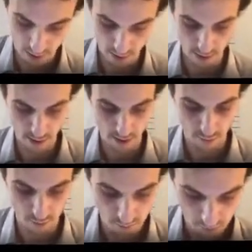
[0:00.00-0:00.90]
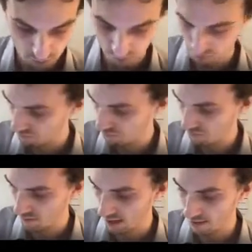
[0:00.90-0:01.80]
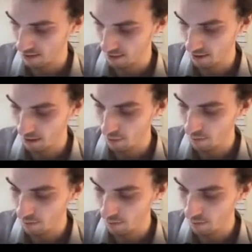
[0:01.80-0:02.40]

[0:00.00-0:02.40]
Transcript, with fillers: uh, has the desired